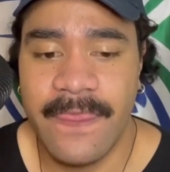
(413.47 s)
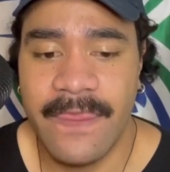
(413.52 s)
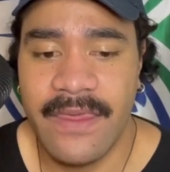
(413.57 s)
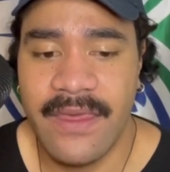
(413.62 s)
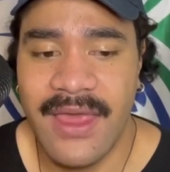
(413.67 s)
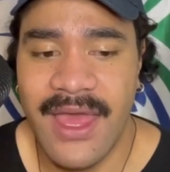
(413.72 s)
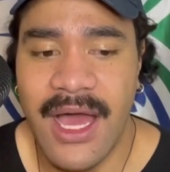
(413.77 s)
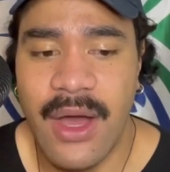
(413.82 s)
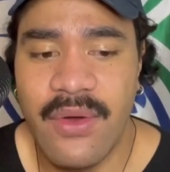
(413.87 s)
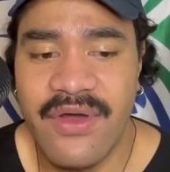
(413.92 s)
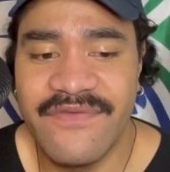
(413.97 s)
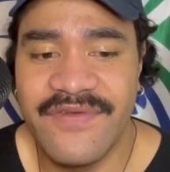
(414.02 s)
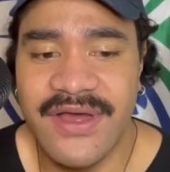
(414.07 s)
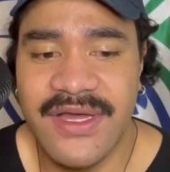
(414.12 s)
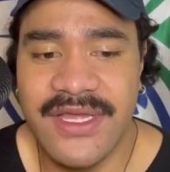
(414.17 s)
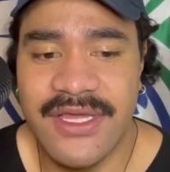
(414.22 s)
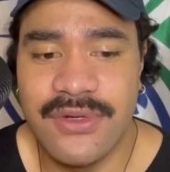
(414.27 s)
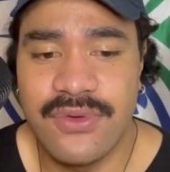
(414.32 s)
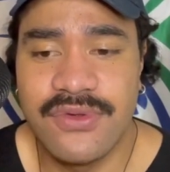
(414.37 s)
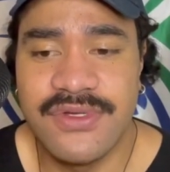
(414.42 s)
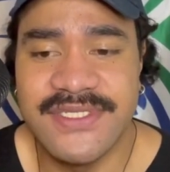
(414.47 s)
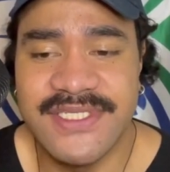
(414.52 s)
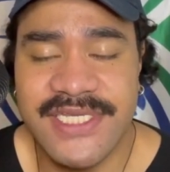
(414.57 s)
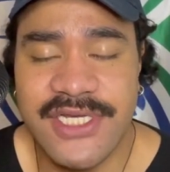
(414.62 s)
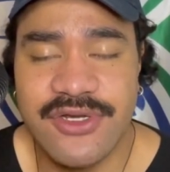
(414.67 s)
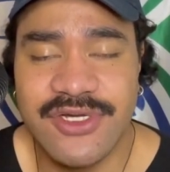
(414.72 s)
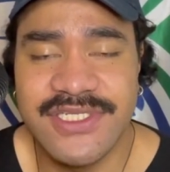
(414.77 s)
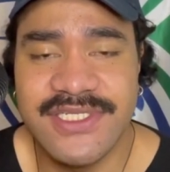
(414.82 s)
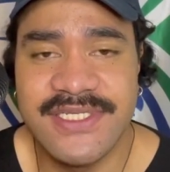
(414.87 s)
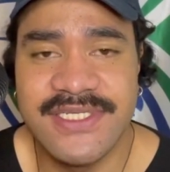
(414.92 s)
However, in all
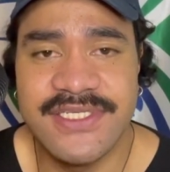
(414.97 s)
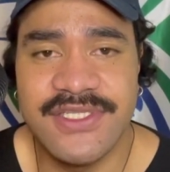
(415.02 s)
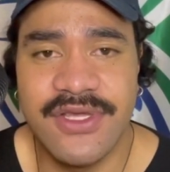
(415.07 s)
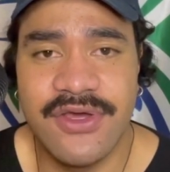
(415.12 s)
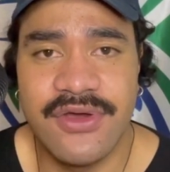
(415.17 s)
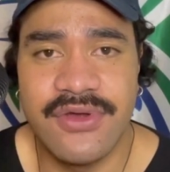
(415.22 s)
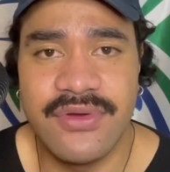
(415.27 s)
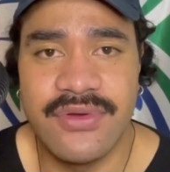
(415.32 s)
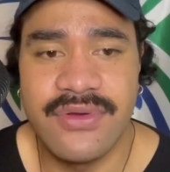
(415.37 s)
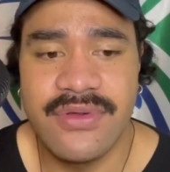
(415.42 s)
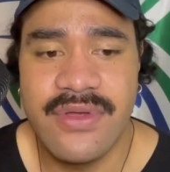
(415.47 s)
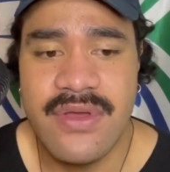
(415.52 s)
seriousness though,